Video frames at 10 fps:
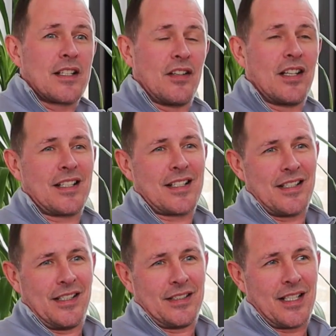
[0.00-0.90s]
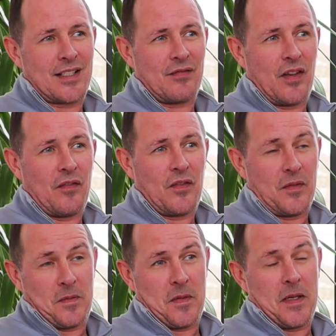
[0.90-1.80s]
So that's a
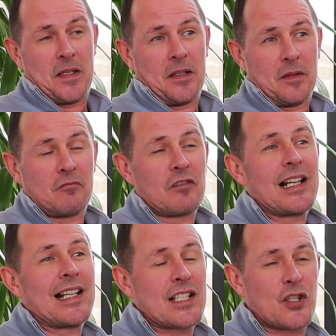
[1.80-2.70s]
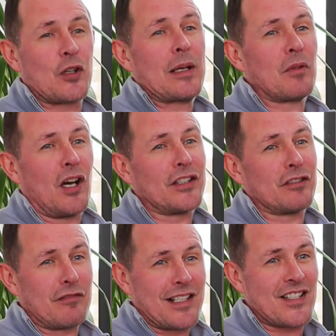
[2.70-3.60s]
really streamline
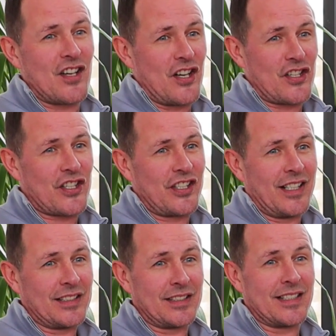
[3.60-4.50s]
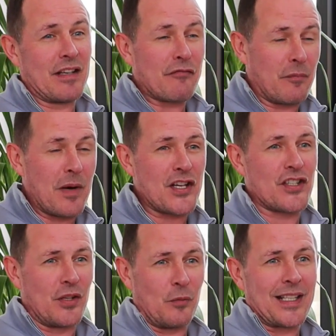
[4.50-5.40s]
the research and the
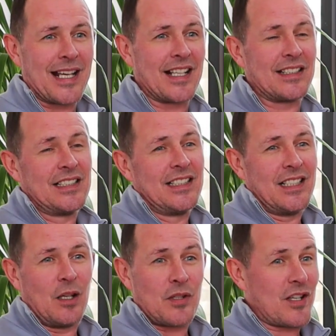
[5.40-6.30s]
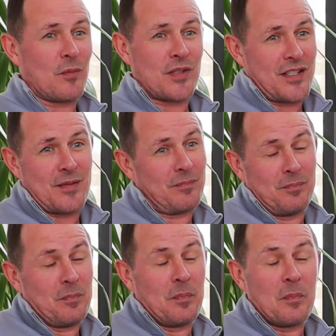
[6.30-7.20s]
information that we get, which helps us
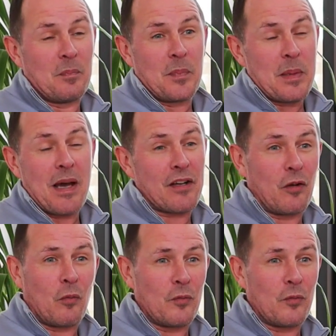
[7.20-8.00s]
be better at